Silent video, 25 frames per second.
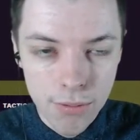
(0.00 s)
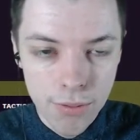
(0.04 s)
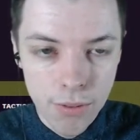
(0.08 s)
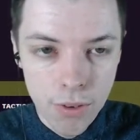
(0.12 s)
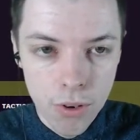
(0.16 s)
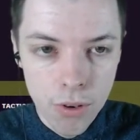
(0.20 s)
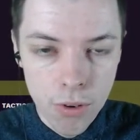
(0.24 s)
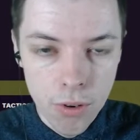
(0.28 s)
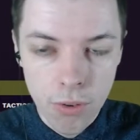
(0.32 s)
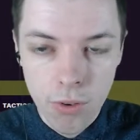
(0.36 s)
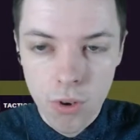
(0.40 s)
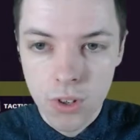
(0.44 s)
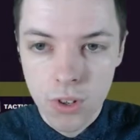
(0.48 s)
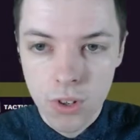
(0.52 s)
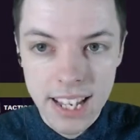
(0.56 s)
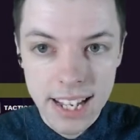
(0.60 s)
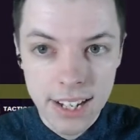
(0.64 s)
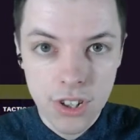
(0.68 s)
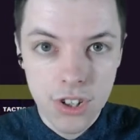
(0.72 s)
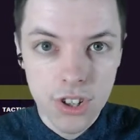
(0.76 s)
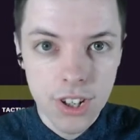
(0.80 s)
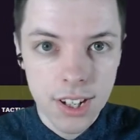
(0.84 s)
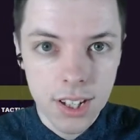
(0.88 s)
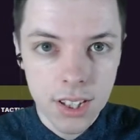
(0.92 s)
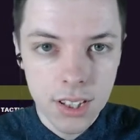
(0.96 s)
Of course, XG
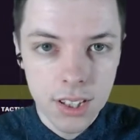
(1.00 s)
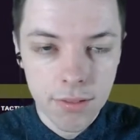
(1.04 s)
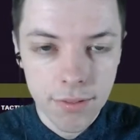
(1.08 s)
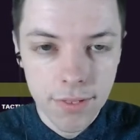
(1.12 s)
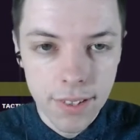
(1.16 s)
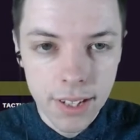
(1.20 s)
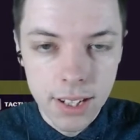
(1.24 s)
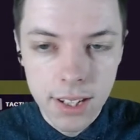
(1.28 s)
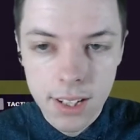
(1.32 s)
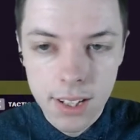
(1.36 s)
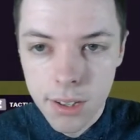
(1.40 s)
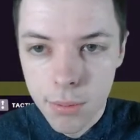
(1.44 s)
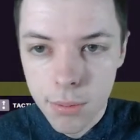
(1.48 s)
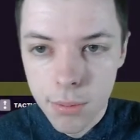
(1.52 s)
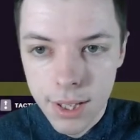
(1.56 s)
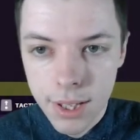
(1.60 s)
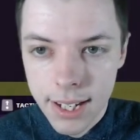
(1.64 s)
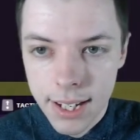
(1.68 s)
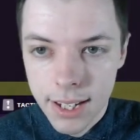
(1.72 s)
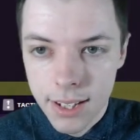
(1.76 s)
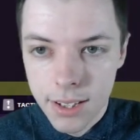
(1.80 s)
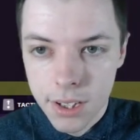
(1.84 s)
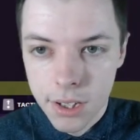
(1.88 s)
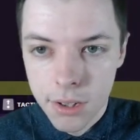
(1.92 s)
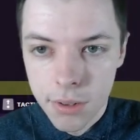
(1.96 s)
is something new
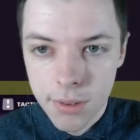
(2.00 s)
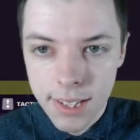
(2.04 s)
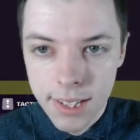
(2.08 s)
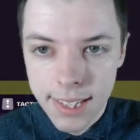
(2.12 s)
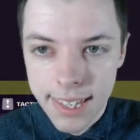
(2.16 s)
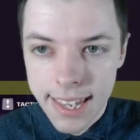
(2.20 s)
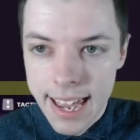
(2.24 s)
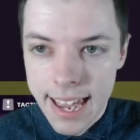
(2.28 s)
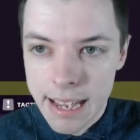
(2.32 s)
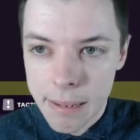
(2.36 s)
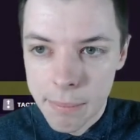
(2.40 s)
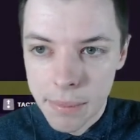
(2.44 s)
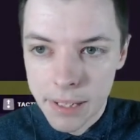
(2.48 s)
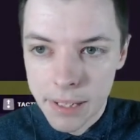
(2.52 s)
into the game, and